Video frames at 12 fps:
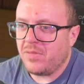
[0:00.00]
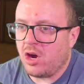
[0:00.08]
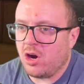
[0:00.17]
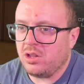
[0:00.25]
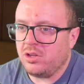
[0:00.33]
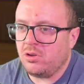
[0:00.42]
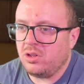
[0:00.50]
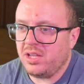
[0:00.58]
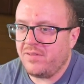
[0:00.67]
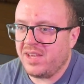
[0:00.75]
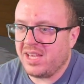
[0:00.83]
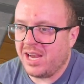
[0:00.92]
our little
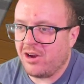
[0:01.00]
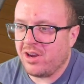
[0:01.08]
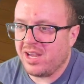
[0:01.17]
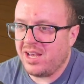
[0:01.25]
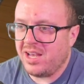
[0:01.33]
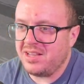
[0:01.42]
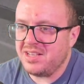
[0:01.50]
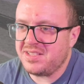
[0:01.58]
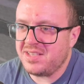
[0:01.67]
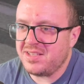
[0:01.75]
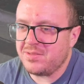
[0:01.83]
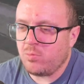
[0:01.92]
living area, and
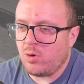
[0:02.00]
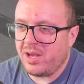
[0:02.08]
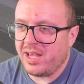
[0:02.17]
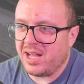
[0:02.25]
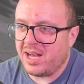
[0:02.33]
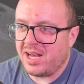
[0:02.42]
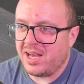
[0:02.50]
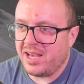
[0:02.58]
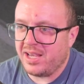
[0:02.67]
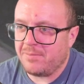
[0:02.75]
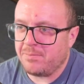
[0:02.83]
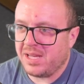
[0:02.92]
this is what
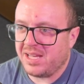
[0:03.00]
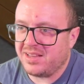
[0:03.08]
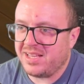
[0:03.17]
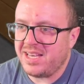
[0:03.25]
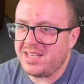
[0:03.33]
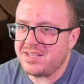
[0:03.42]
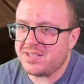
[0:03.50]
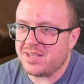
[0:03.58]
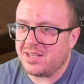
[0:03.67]
I mean. These